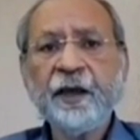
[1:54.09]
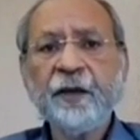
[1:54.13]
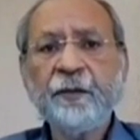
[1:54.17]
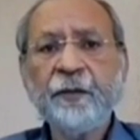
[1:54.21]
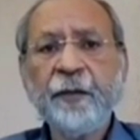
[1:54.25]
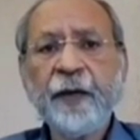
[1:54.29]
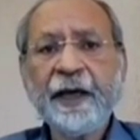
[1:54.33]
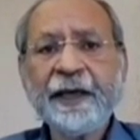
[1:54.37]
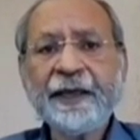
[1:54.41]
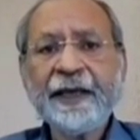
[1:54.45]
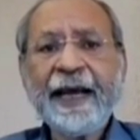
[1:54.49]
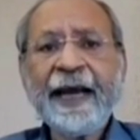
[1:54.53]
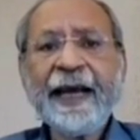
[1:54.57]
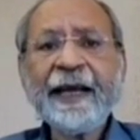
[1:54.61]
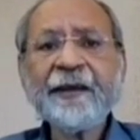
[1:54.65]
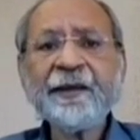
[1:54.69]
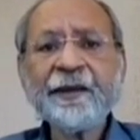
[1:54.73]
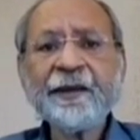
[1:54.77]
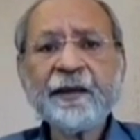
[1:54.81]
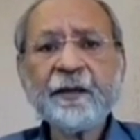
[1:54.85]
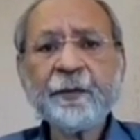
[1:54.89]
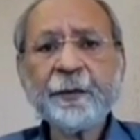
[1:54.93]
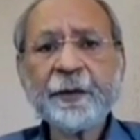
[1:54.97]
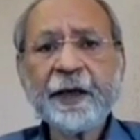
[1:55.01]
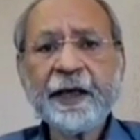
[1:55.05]
but
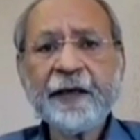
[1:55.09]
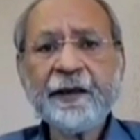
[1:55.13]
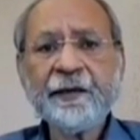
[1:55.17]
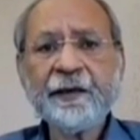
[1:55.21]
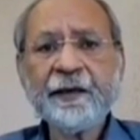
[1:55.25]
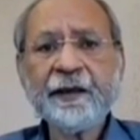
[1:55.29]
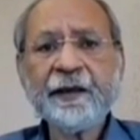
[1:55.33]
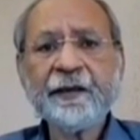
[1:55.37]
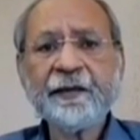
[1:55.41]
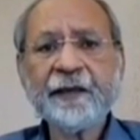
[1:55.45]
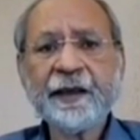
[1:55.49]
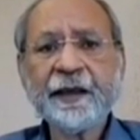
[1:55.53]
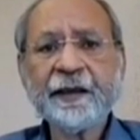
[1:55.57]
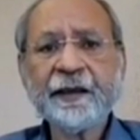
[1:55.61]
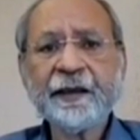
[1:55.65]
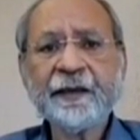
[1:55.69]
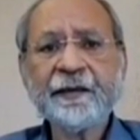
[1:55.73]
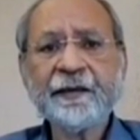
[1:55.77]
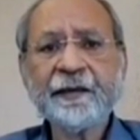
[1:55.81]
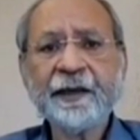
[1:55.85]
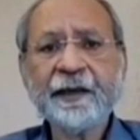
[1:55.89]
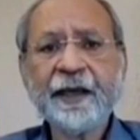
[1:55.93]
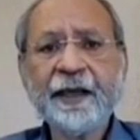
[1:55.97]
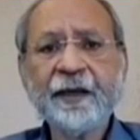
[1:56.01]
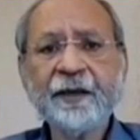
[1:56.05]
as the pricing
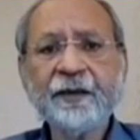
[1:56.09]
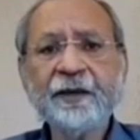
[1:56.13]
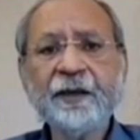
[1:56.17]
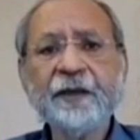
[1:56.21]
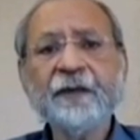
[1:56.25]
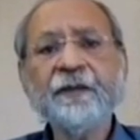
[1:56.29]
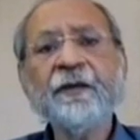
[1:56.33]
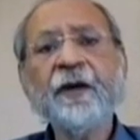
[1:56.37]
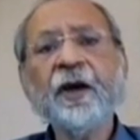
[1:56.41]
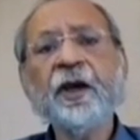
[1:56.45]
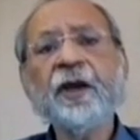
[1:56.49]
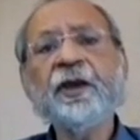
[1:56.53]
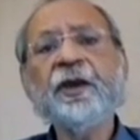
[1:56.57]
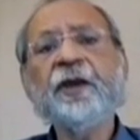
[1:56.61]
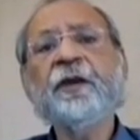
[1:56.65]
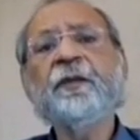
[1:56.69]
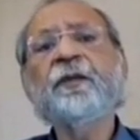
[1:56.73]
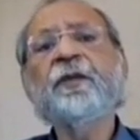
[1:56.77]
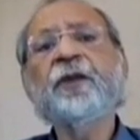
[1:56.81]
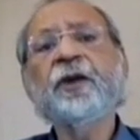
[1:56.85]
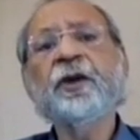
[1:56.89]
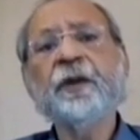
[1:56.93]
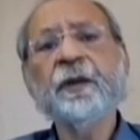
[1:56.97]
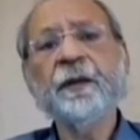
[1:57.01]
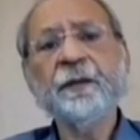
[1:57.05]
settles down, the
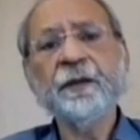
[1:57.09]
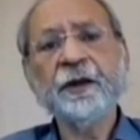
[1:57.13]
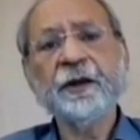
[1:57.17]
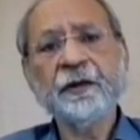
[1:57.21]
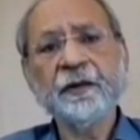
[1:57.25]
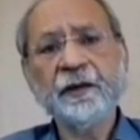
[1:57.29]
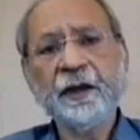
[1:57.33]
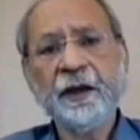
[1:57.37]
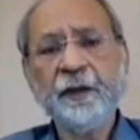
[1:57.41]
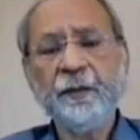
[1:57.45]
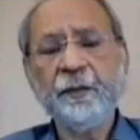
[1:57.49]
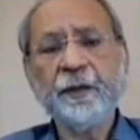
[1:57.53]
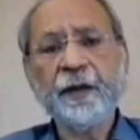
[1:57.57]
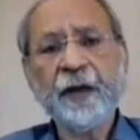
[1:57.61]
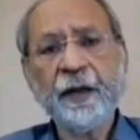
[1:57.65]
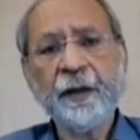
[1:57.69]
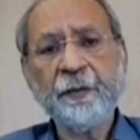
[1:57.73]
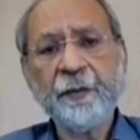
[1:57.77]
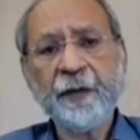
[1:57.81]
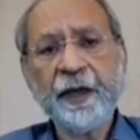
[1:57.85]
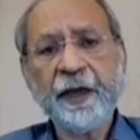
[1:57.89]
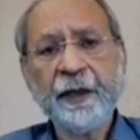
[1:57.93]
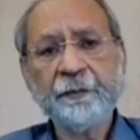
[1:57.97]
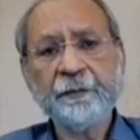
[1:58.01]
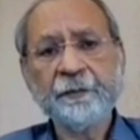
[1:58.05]
volume growths keep
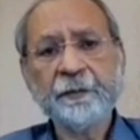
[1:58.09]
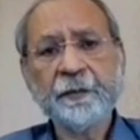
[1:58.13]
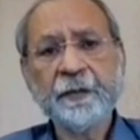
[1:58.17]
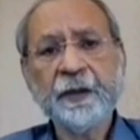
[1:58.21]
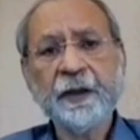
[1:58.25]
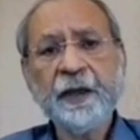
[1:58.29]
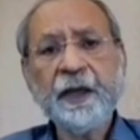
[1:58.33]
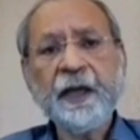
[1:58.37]
coming.